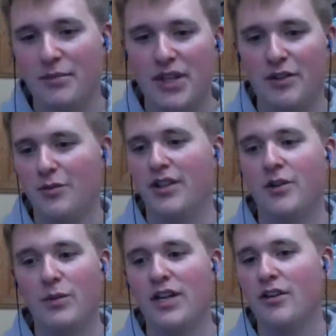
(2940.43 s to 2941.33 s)
being really
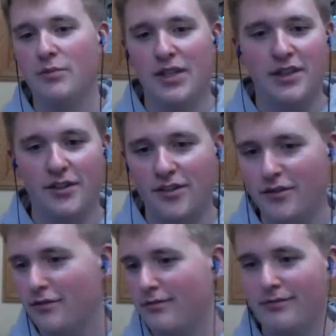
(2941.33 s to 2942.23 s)
weird because
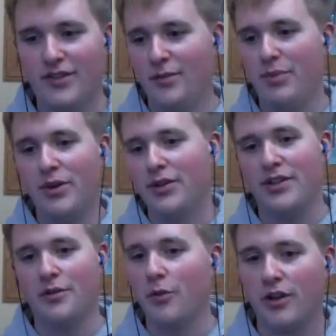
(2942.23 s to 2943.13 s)
the build
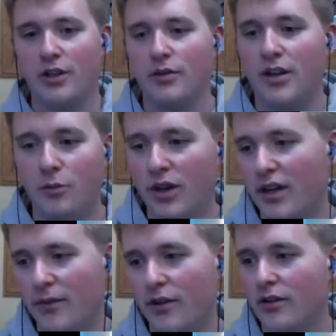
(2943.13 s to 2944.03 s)
isn't working right,
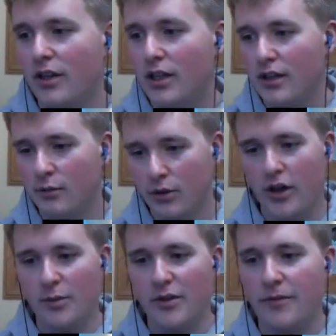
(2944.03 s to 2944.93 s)
whatever, will
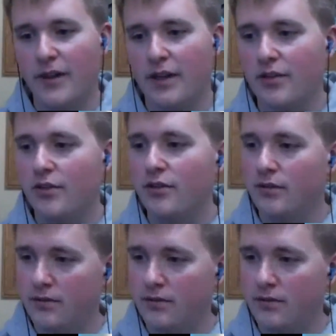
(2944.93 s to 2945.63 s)
all be fixed.